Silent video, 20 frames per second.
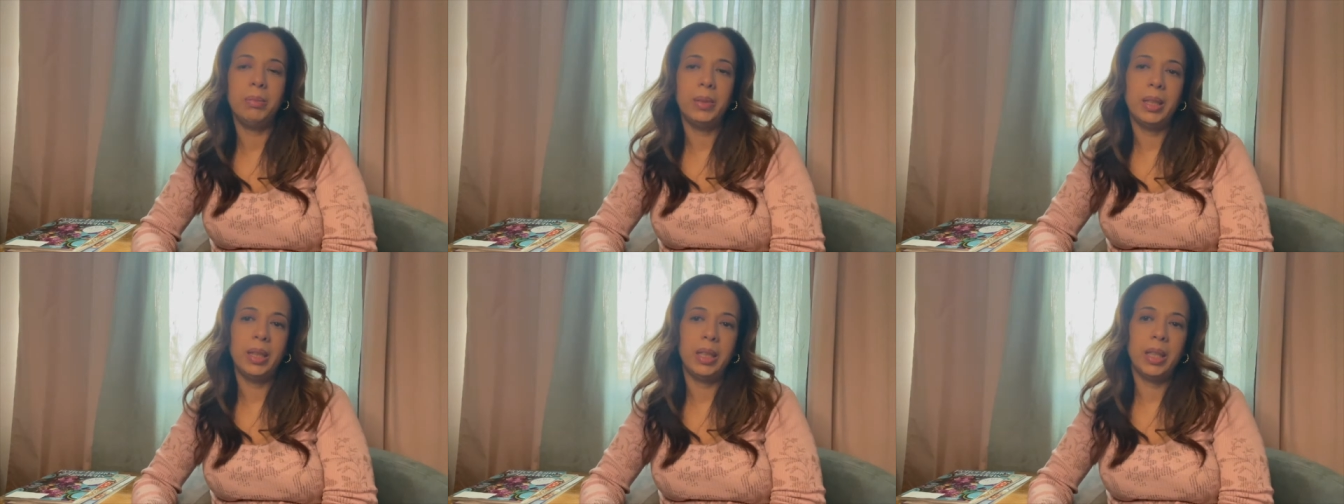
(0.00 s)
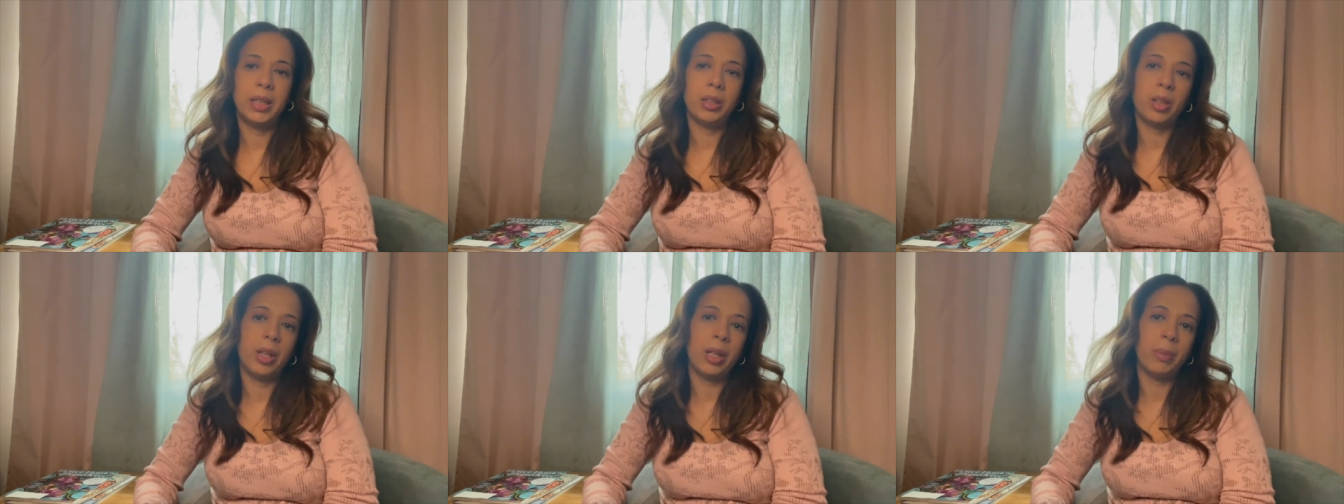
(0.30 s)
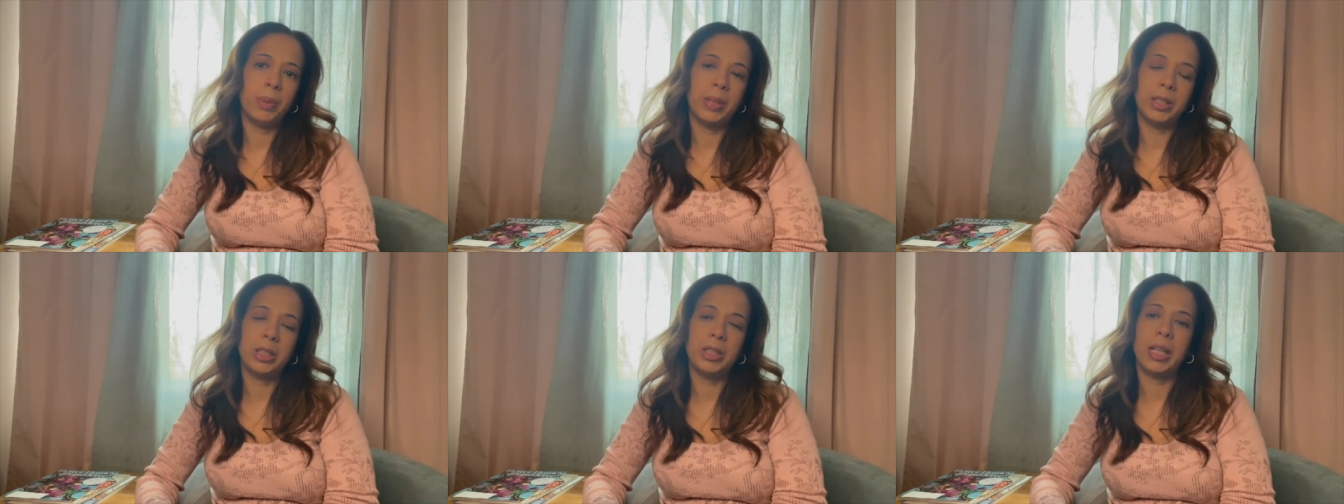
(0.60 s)
and I thought I'd
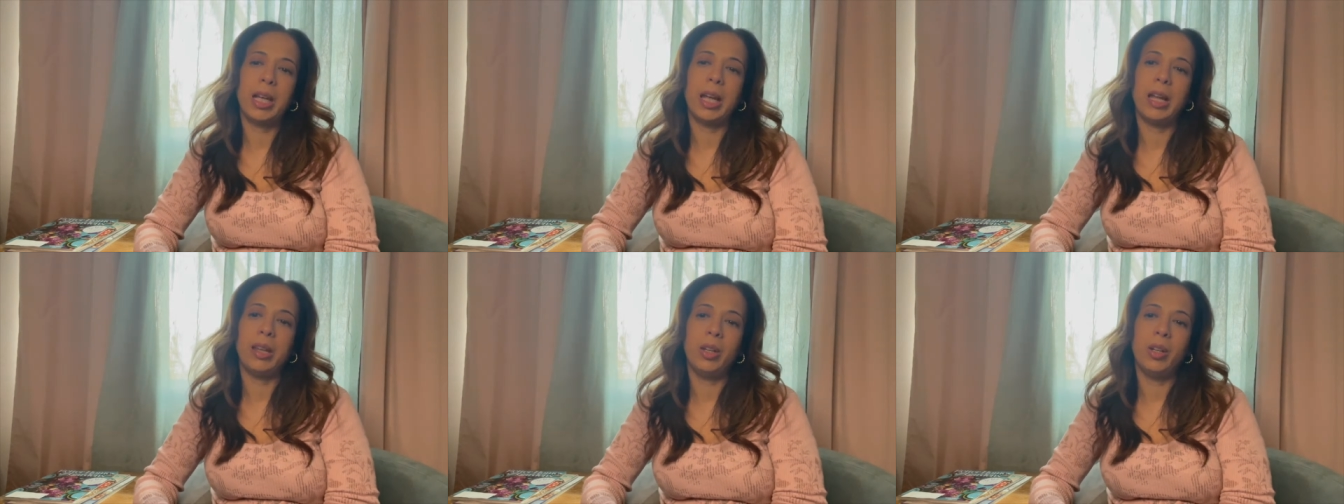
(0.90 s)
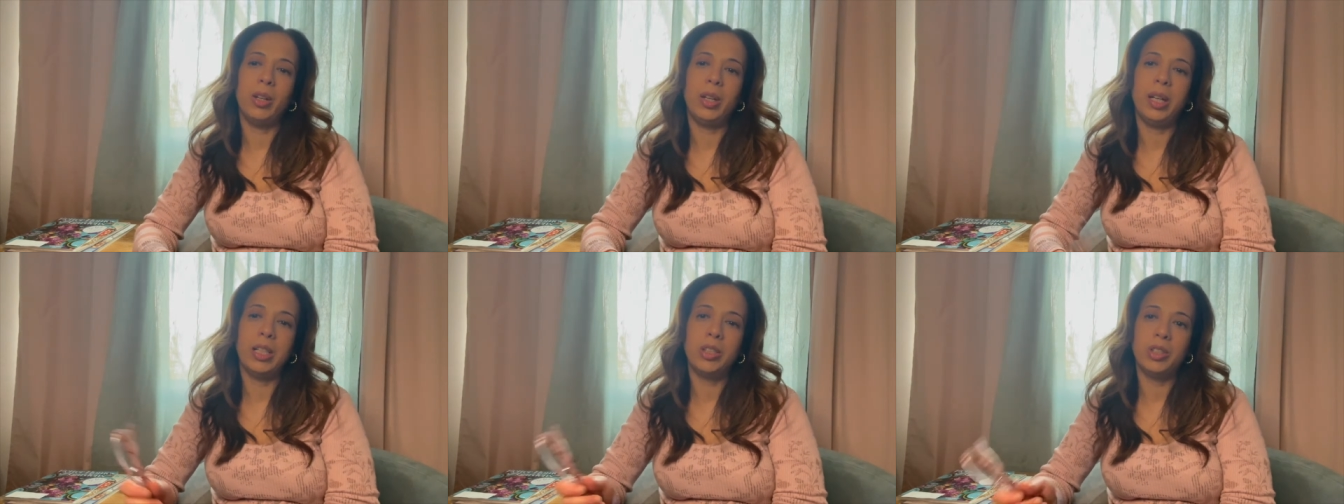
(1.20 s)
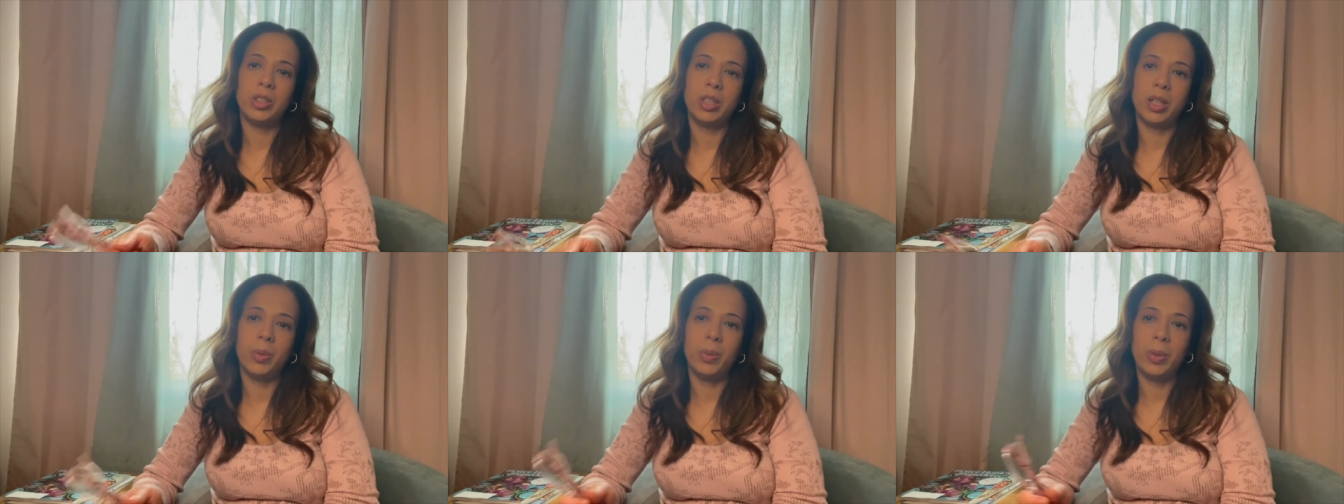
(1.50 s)
put it together and
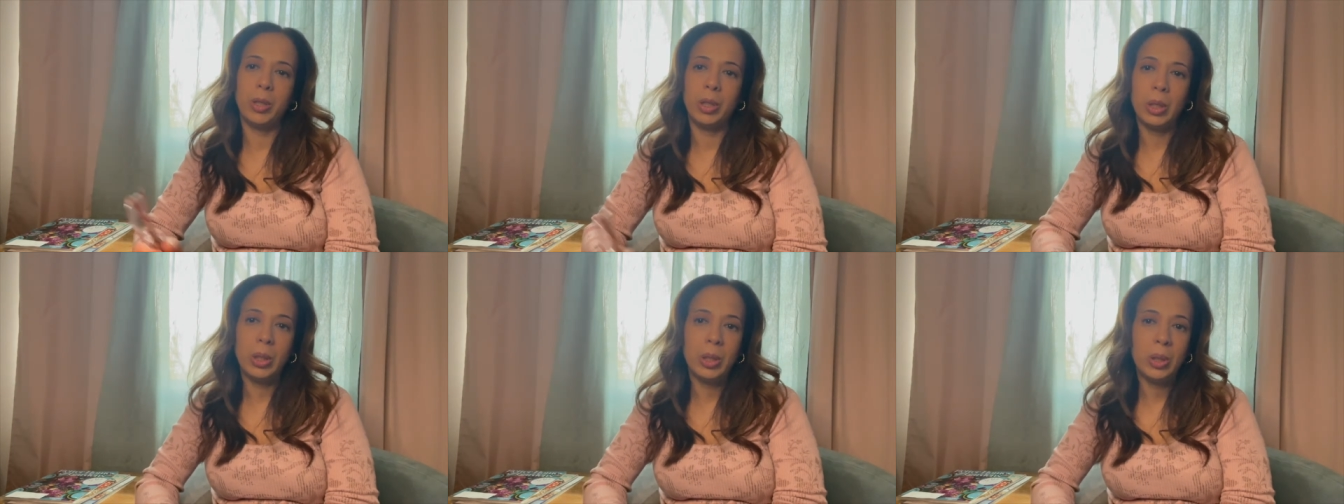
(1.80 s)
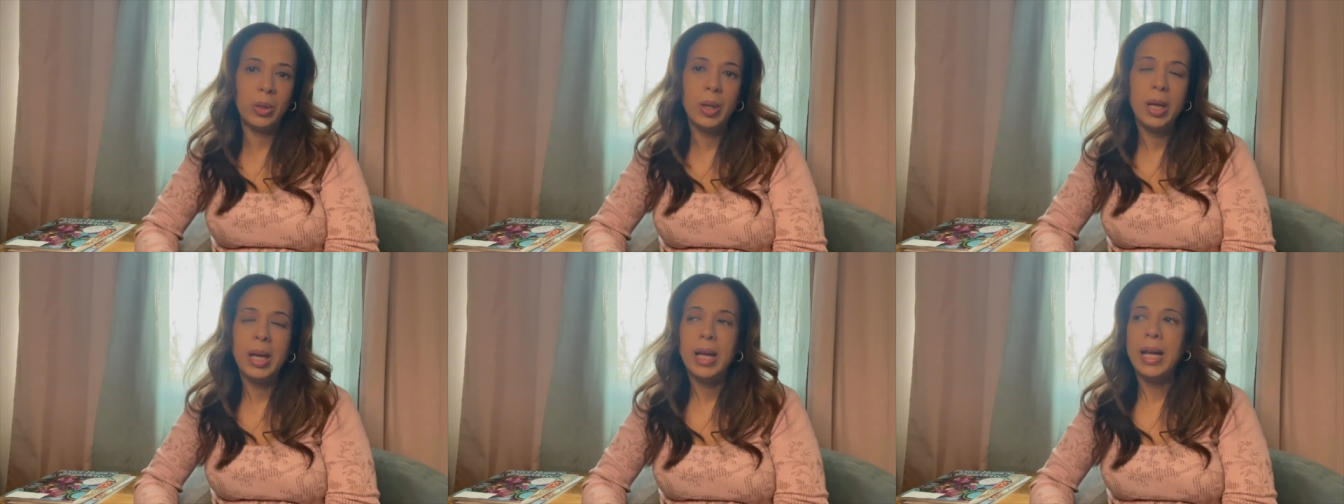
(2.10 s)
share with you.